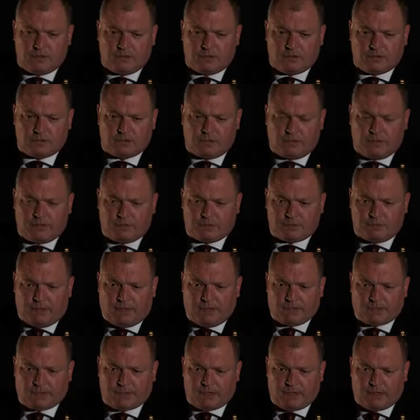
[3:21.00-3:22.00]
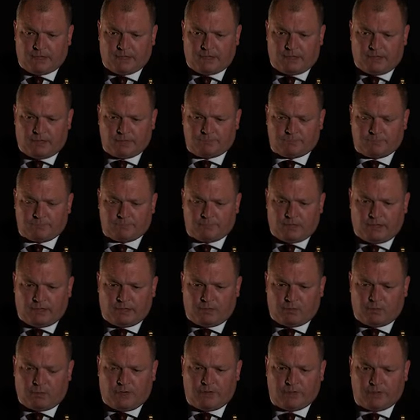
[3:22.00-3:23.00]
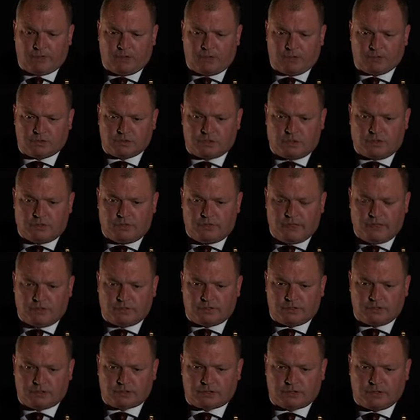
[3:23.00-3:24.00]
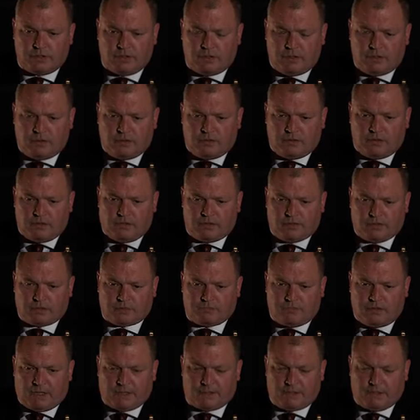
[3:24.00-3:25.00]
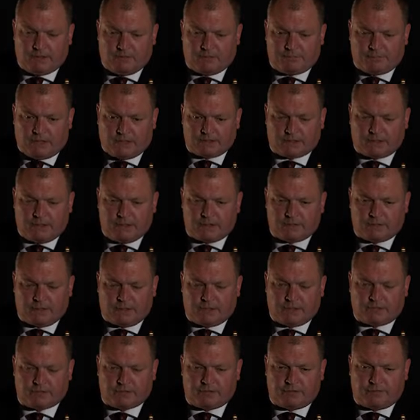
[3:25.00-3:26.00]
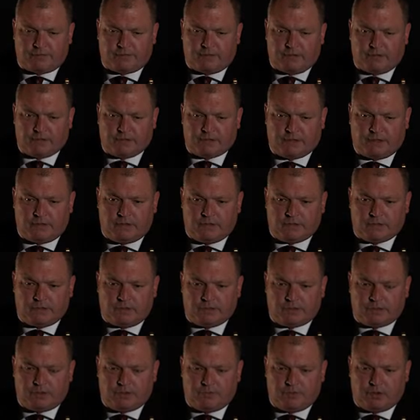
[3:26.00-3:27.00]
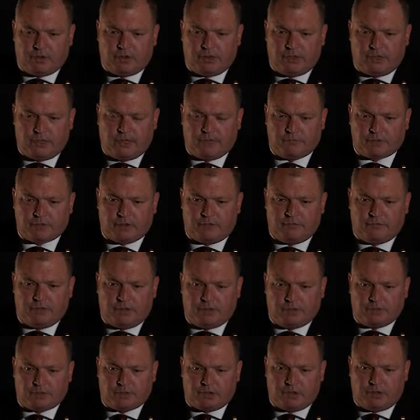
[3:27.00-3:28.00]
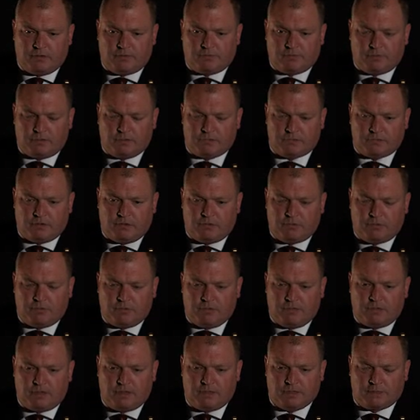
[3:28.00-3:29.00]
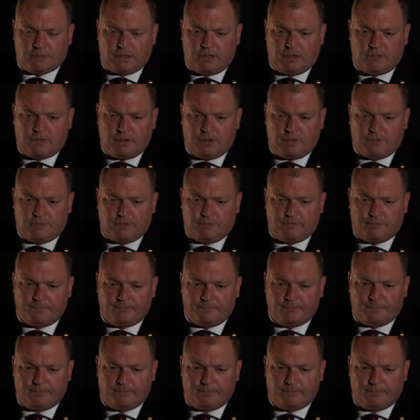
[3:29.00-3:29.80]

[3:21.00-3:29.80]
So when it was my turn, I had white knuckles going around this basket until I got to the front, and he said to you, put your arms over your reserve. So I put my right arm over.